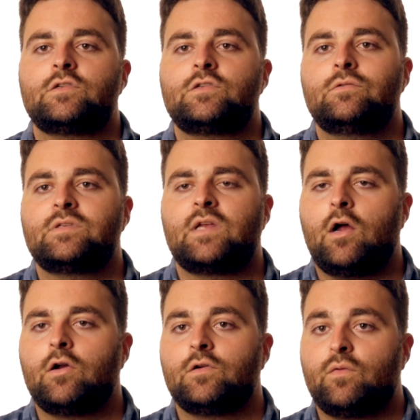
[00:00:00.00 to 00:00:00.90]
It shoots at
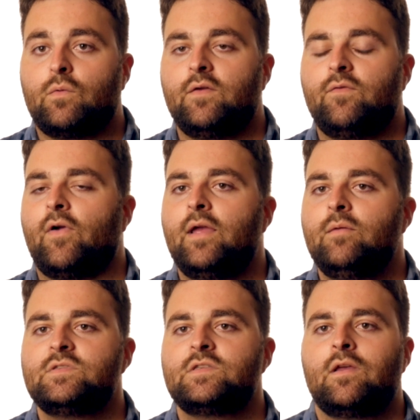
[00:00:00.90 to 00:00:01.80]
120
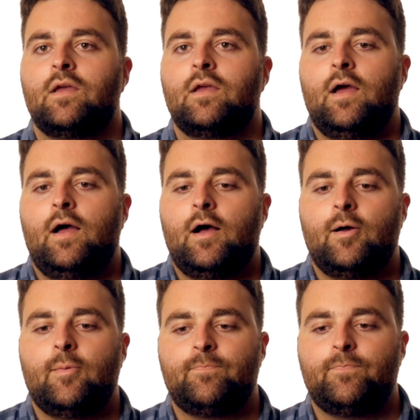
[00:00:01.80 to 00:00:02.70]
frames,
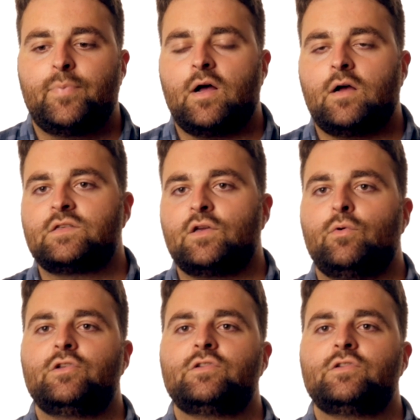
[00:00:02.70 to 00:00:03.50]
but also when you